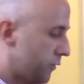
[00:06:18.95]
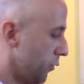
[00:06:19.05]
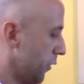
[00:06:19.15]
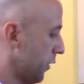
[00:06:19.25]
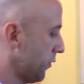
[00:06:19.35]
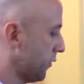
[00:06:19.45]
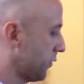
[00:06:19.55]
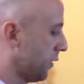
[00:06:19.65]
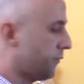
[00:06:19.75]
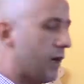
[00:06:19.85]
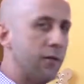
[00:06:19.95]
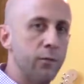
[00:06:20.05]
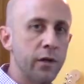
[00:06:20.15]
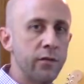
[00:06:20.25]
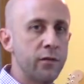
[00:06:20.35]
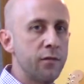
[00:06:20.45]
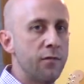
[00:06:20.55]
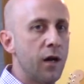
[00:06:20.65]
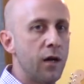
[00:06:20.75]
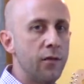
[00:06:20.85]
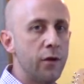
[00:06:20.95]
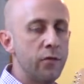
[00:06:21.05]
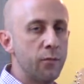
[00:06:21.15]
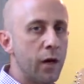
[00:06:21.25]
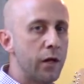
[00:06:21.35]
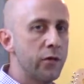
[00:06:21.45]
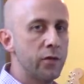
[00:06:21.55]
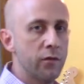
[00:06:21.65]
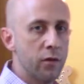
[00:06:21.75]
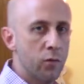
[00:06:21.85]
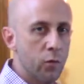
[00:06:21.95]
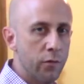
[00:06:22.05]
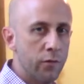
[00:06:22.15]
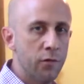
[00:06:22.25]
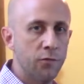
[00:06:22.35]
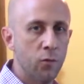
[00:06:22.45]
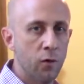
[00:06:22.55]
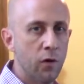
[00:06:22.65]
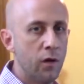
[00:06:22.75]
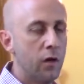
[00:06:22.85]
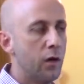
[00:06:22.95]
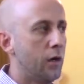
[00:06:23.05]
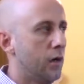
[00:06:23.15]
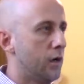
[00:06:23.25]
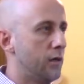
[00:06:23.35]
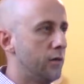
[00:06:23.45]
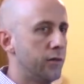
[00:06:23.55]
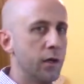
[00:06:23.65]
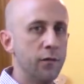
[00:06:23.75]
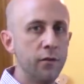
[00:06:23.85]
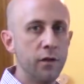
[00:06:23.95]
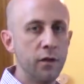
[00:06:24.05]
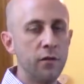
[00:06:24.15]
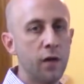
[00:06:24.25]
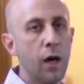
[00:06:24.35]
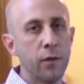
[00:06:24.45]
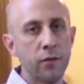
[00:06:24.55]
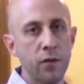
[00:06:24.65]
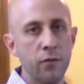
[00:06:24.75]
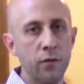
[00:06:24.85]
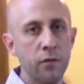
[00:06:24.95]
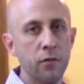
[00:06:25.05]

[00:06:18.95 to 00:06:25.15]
So there's the sub 5 in place of the 5, and there's a minor 7 chord for the 4 instead of the dominant 7.